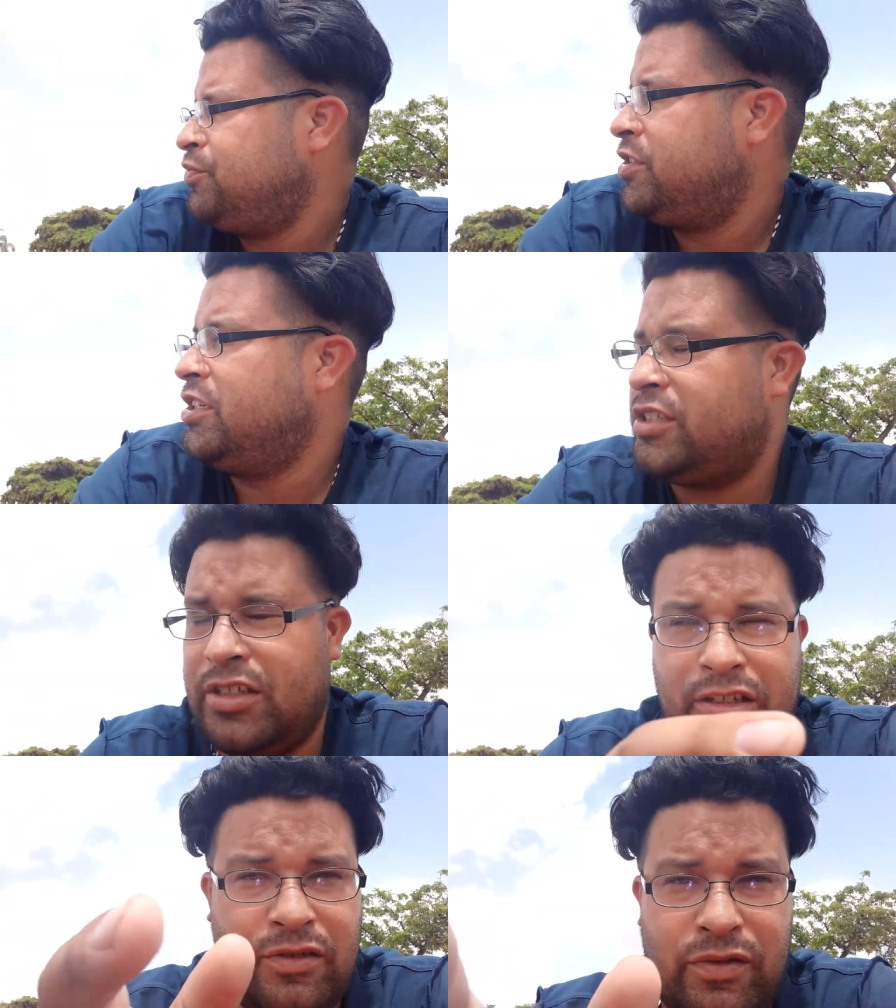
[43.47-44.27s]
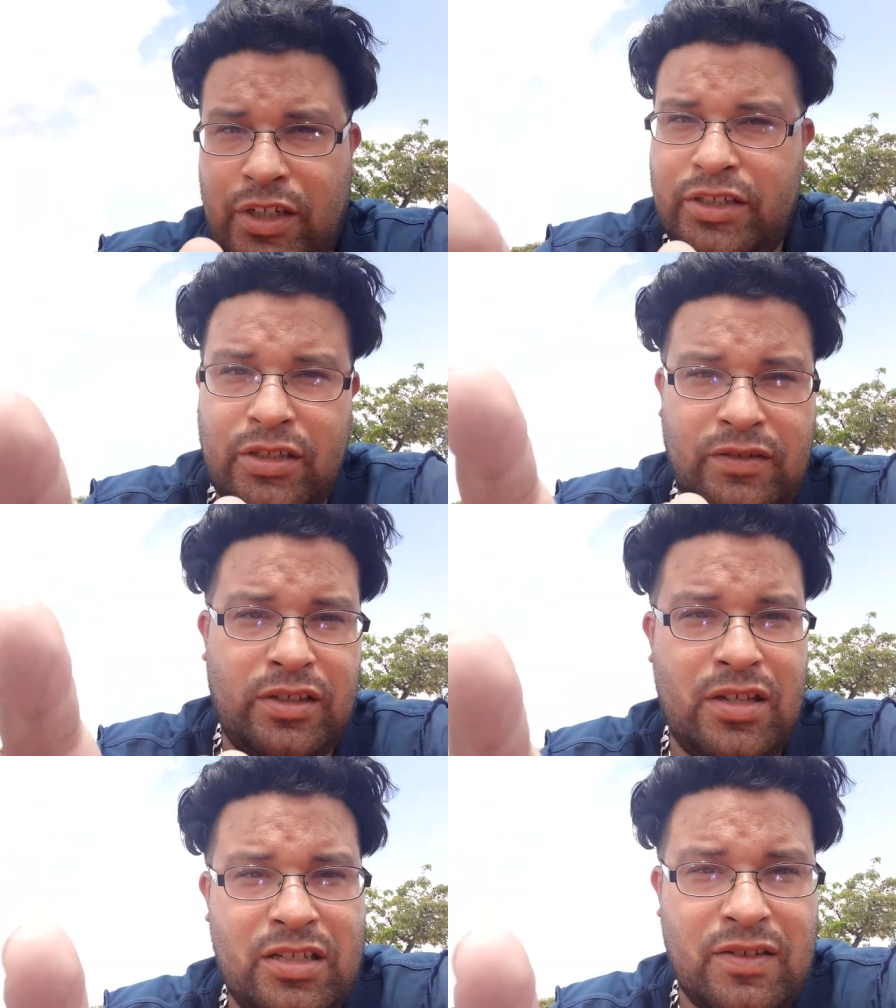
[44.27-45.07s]
He shouldn't have. He shouldn't have
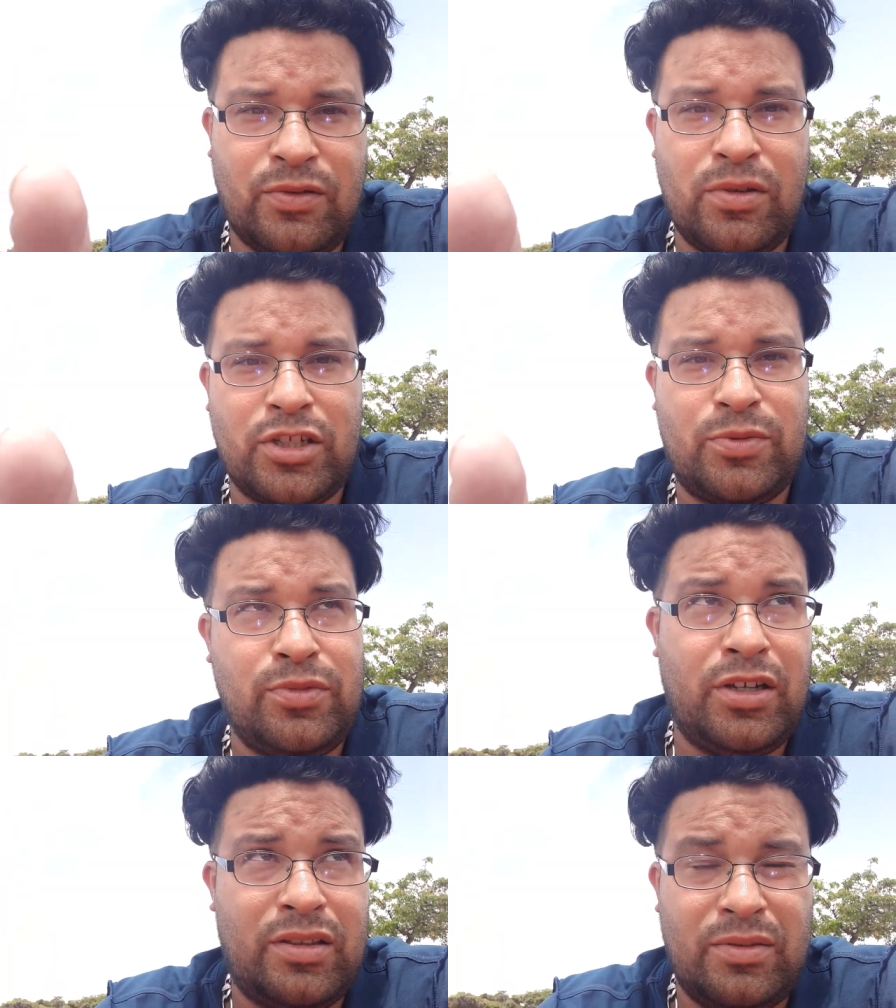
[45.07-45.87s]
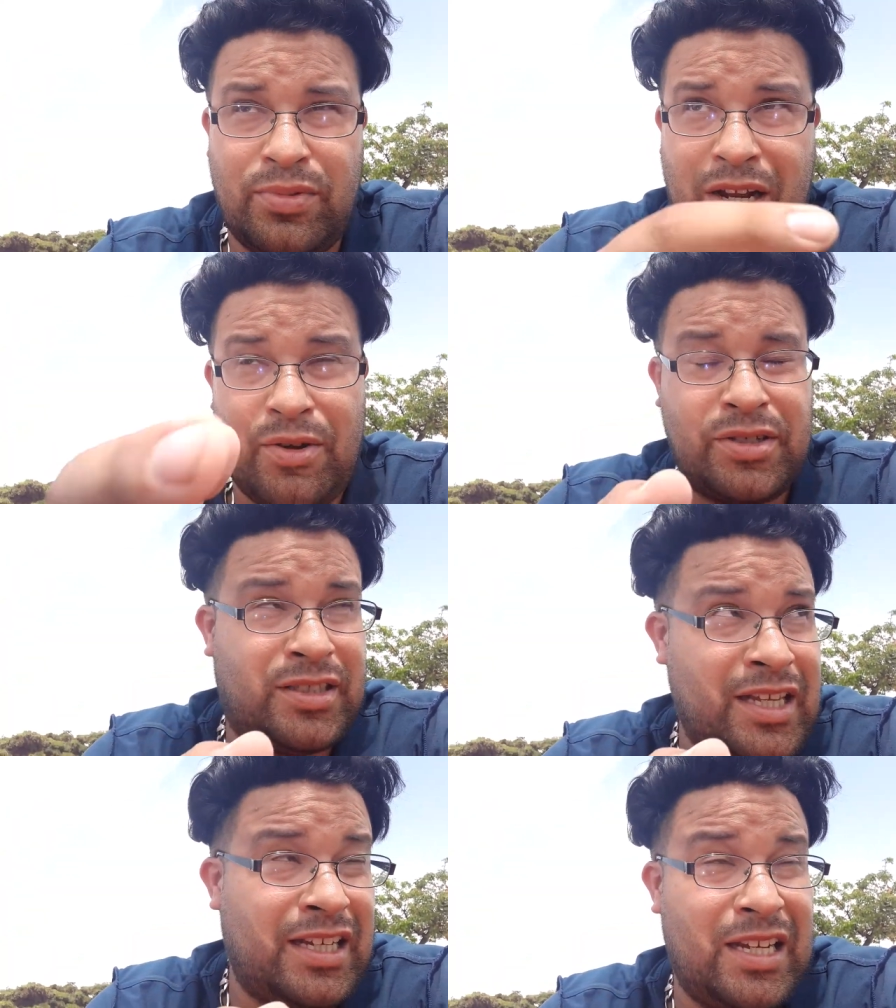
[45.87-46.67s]
done that stuff to Willow Smith. But I was
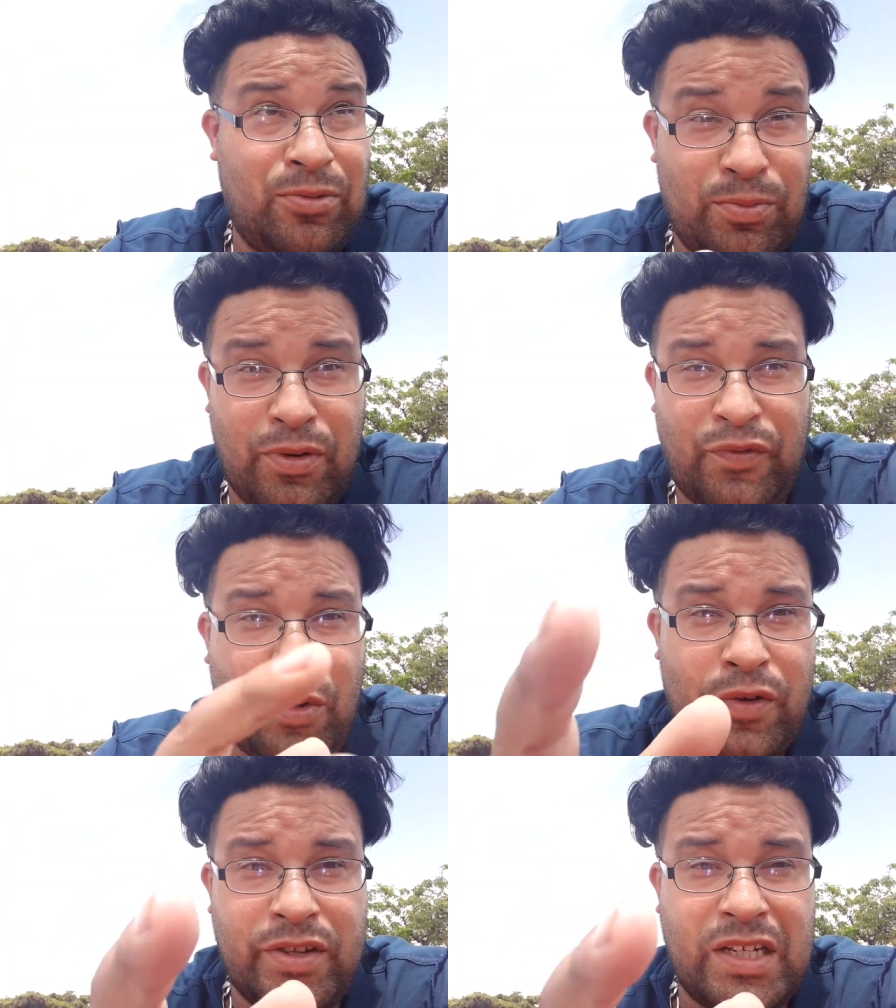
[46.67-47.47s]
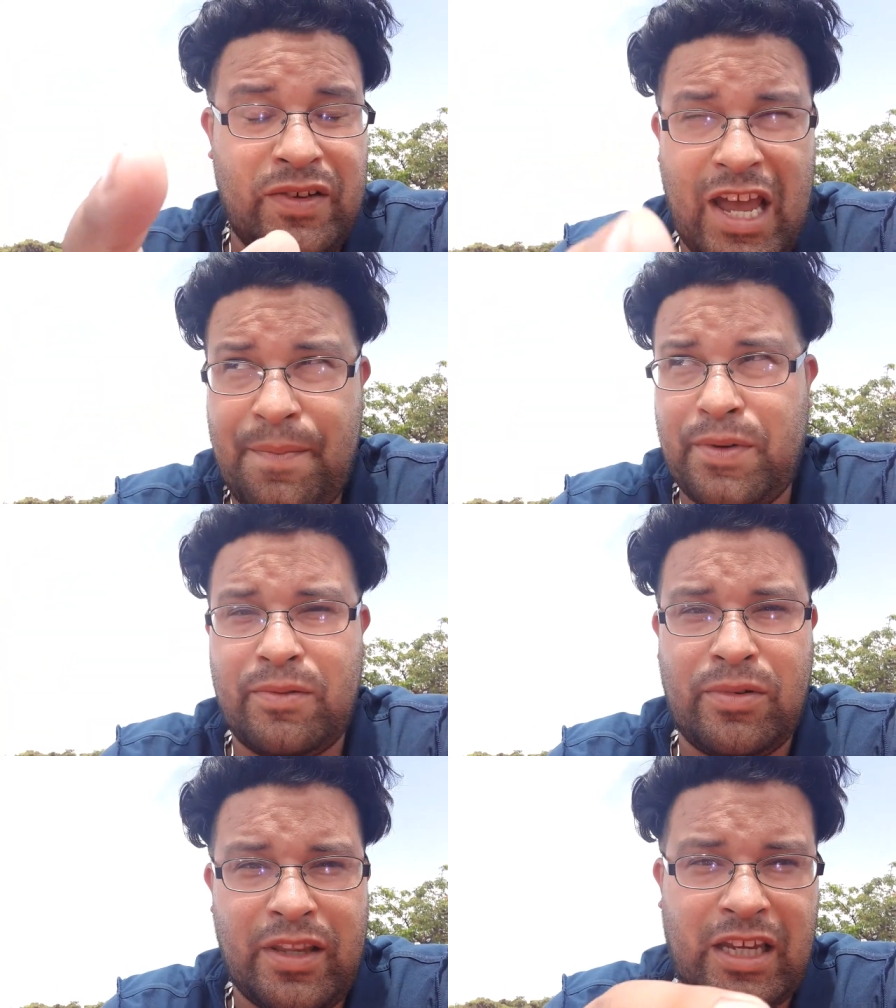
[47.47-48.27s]
thinking before this even
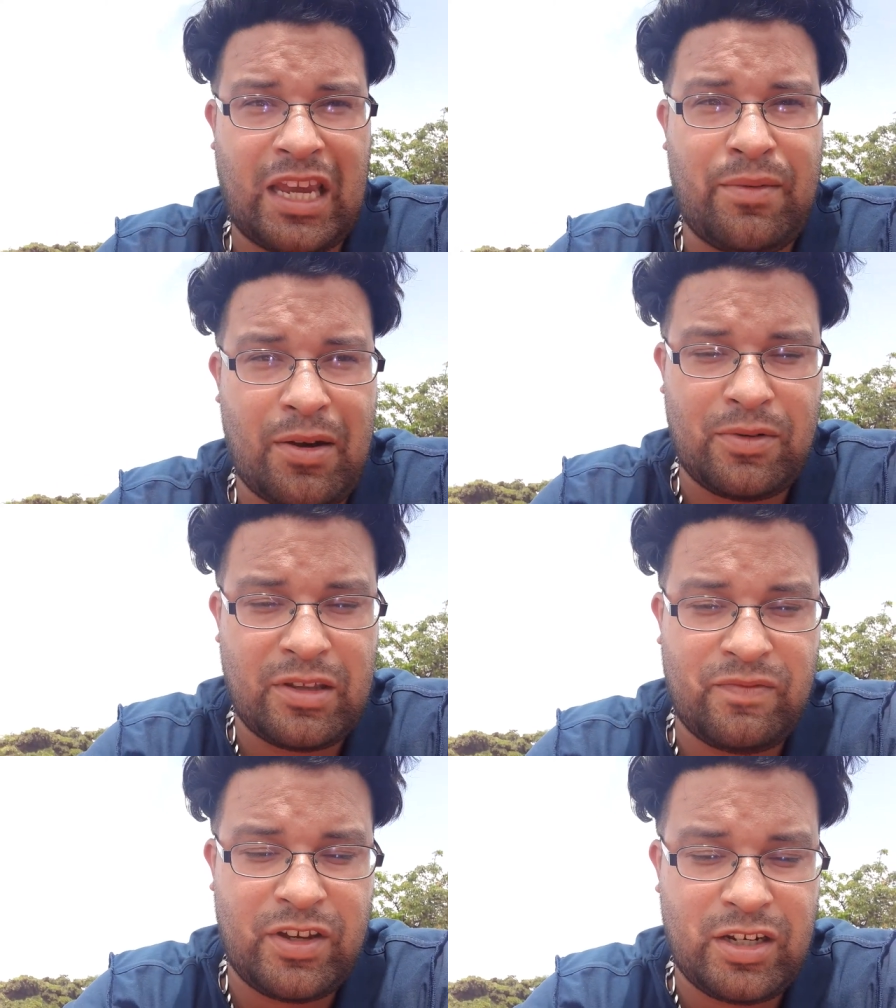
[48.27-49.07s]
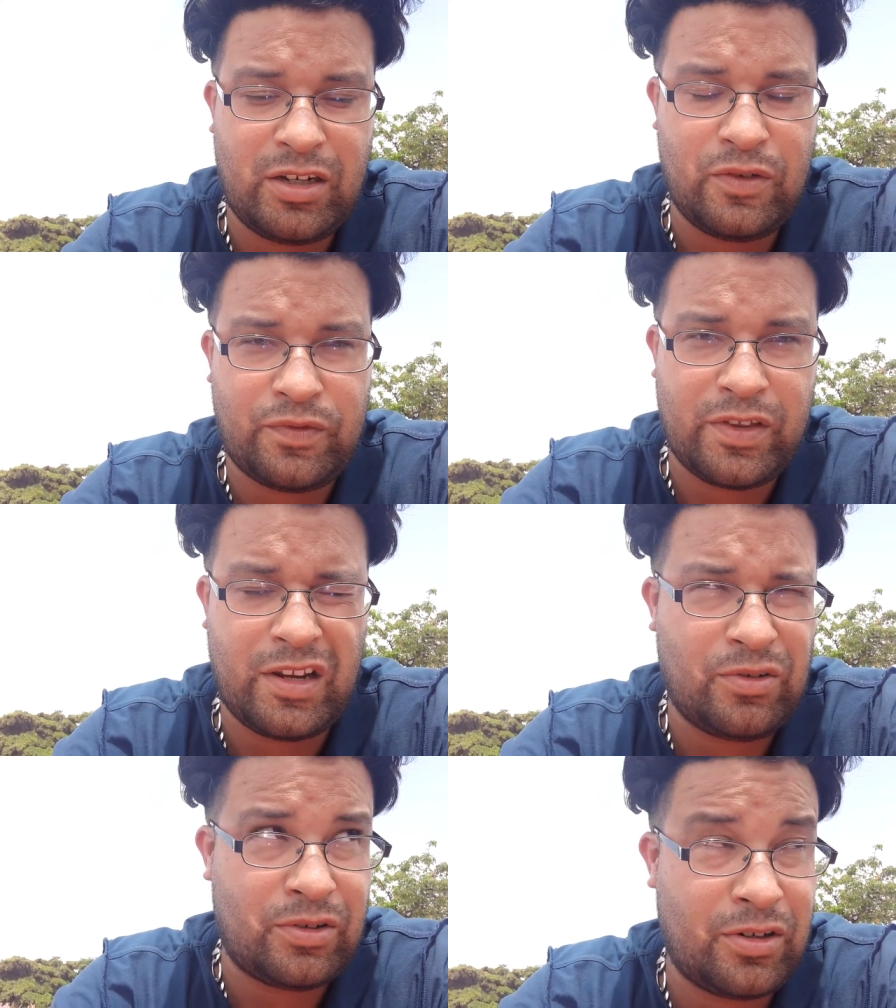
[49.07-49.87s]
happened, when they came out with a video for that
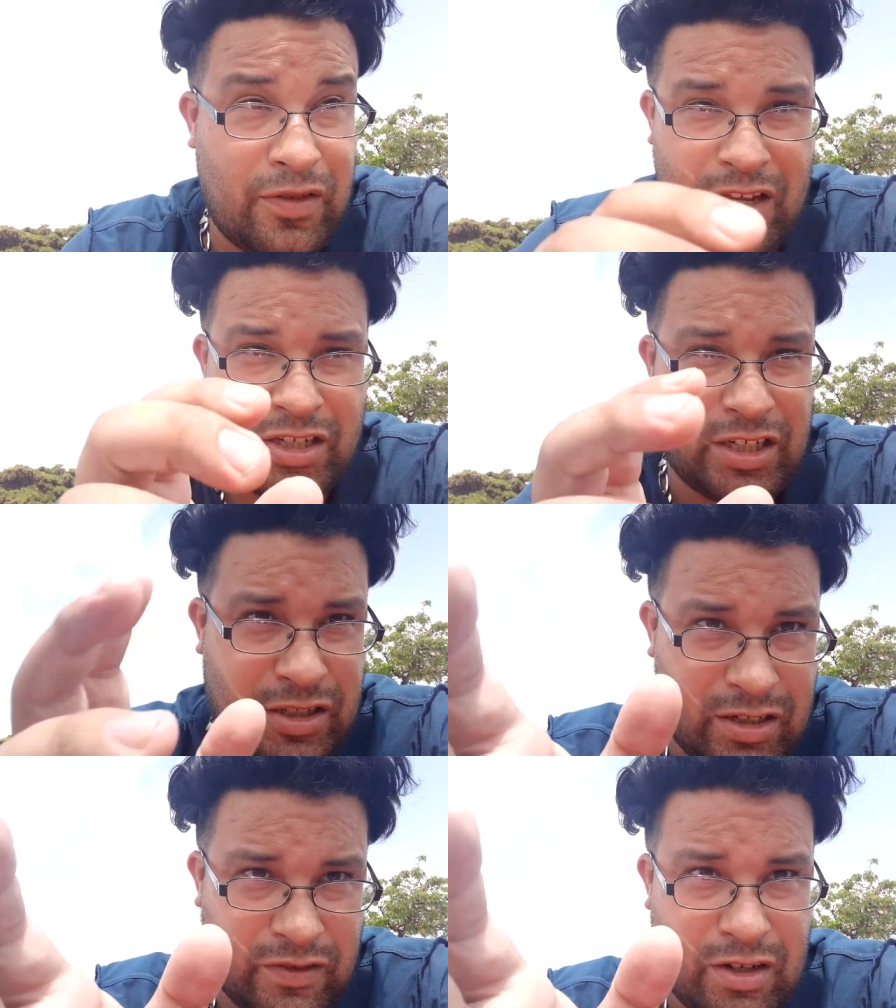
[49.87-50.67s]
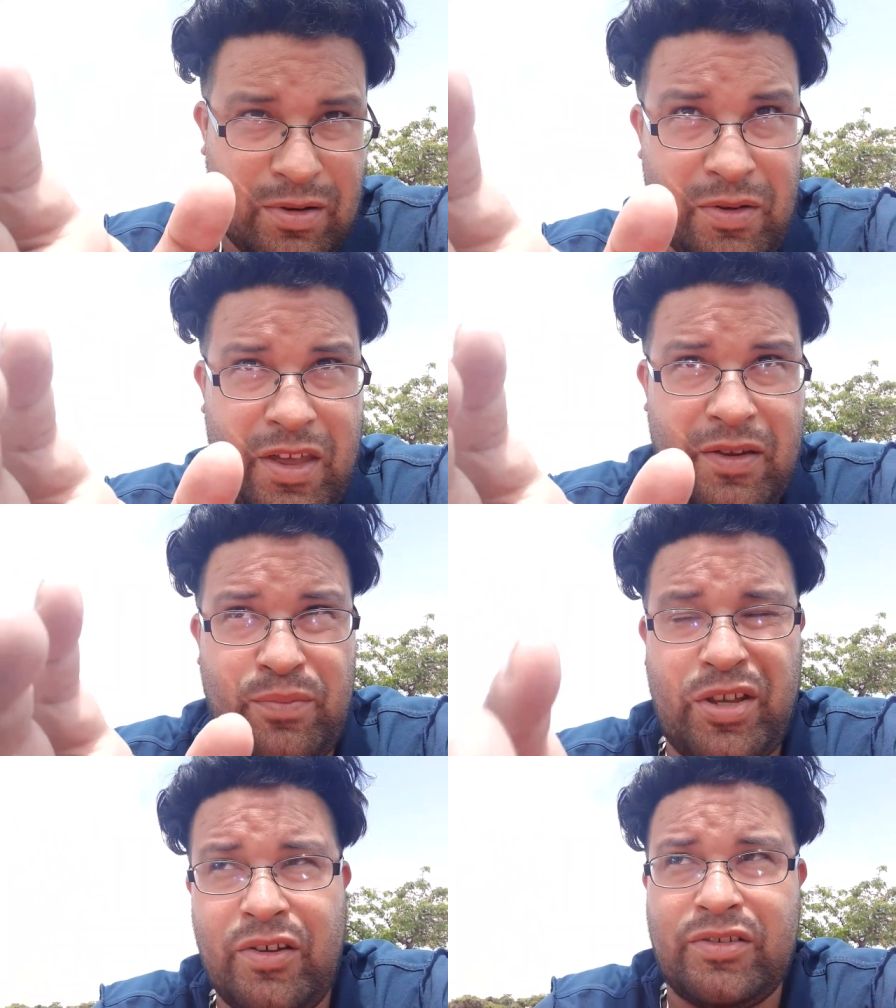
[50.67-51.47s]
little girl, that she shouldn't have come out with that video.